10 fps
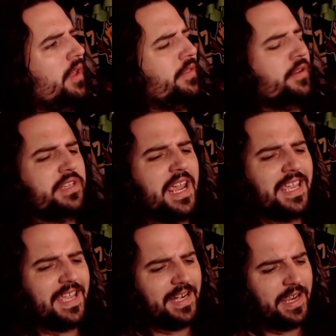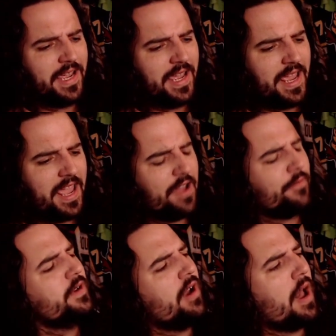They're taking
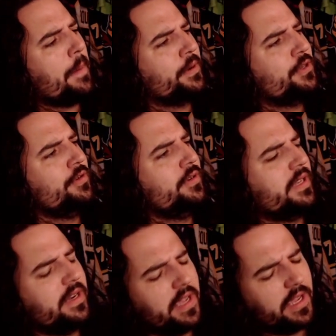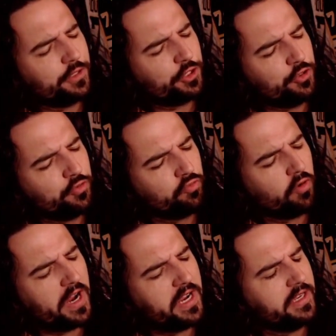every opportunity to hit you
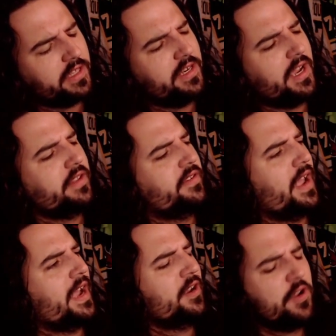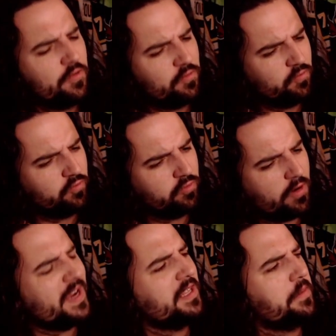right in the nutsack,
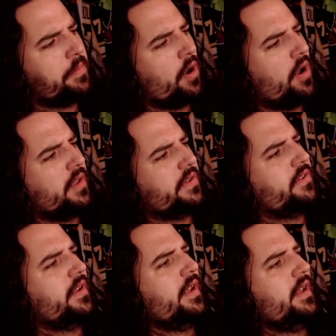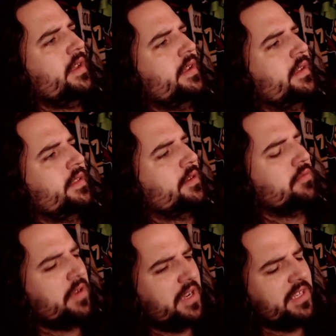right in the balls. They're
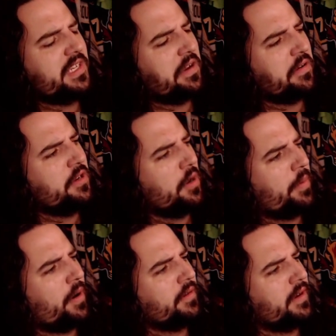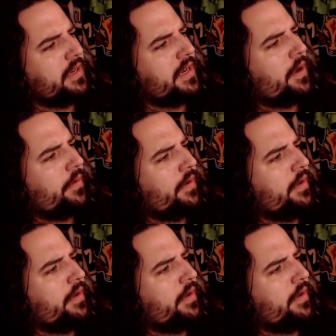really tearing you apart right now.